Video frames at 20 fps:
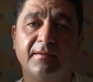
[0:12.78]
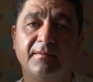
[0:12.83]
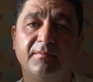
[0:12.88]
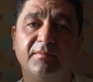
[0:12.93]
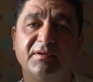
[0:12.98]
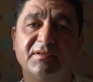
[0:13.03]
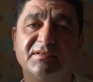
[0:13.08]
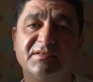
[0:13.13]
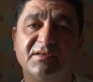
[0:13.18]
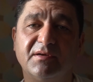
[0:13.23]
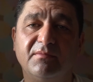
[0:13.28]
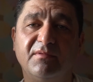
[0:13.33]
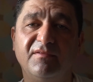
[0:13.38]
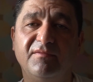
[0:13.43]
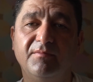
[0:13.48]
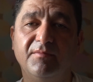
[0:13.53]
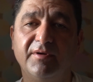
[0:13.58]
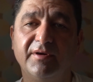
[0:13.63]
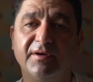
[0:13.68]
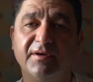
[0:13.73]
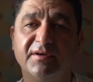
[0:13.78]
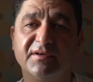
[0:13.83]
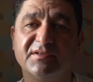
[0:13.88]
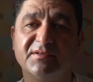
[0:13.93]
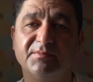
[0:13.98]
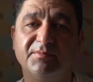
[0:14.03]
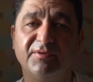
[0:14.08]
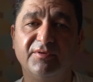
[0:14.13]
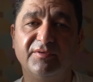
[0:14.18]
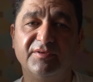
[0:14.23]
but some of my
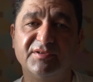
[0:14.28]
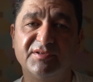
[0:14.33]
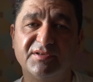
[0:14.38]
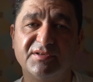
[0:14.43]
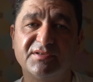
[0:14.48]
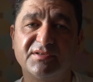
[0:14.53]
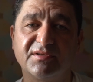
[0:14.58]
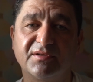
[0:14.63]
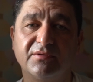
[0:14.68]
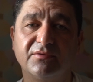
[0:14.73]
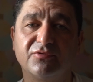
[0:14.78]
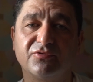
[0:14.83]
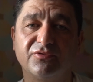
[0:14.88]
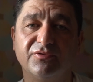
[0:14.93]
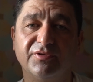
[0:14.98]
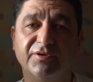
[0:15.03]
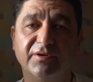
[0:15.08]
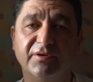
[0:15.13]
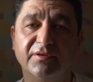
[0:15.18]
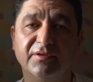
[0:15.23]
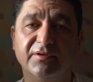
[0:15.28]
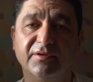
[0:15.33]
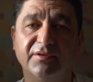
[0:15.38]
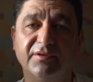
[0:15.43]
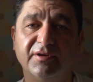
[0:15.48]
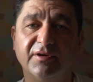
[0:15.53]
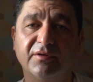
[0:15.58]
experiences contradict the